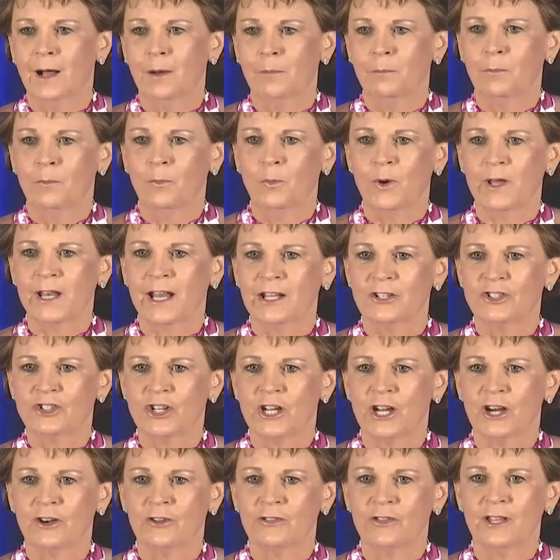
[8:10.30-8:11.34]
when I
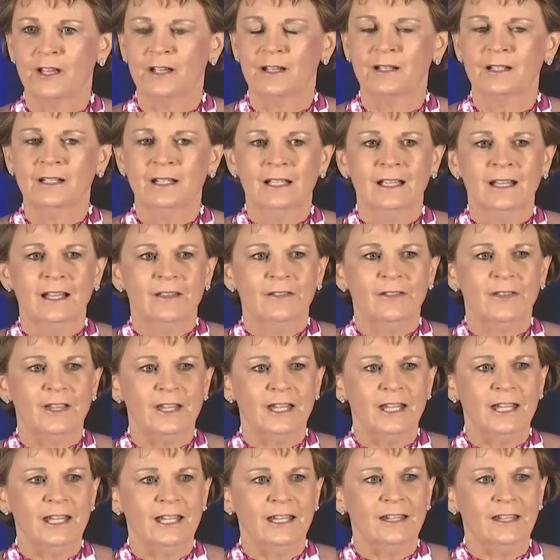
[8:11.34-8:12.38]
chaired the
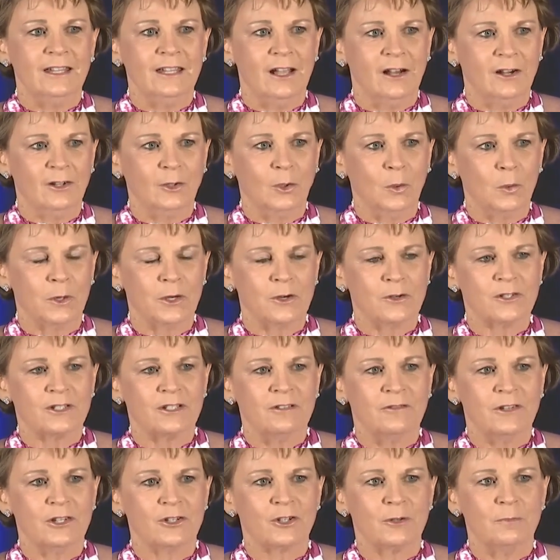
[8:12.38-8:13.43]
Young Lawyers
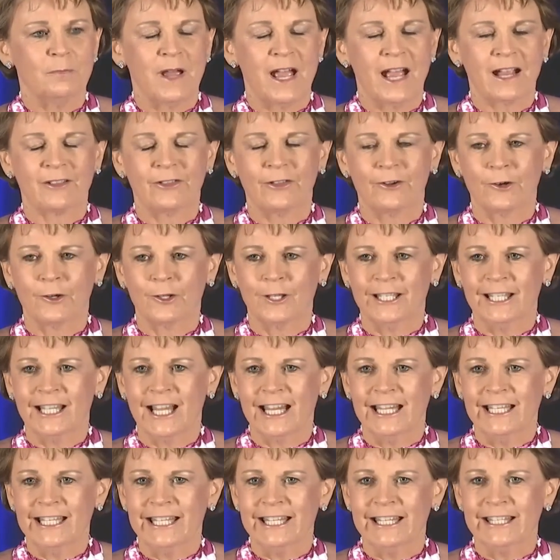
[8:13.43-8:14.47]
Division back in the early
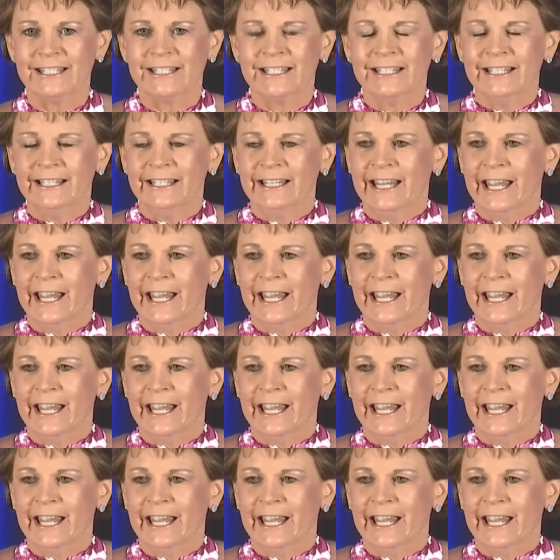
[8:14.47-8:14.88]
90s,